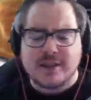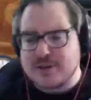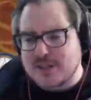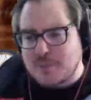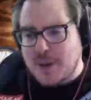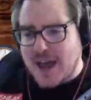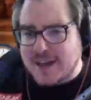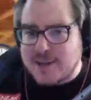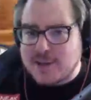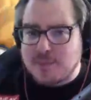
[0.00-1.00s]
there's a
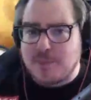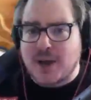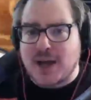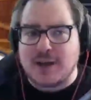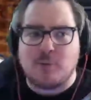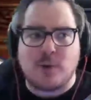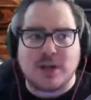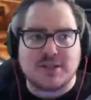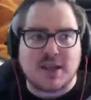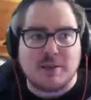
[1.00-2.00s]
pack you can buy
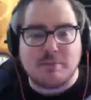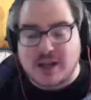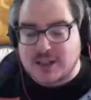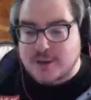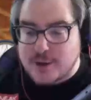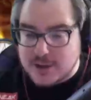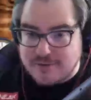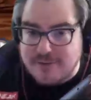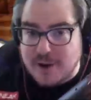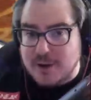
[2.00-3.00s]
once a month called
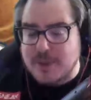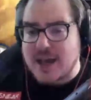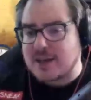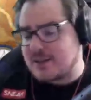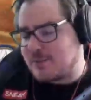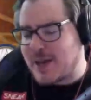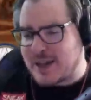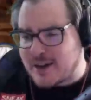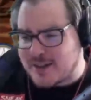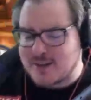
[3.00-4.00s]
the Fairy Pack. This
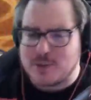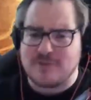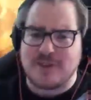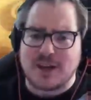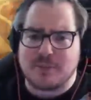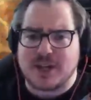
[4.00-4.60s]
pack costs about five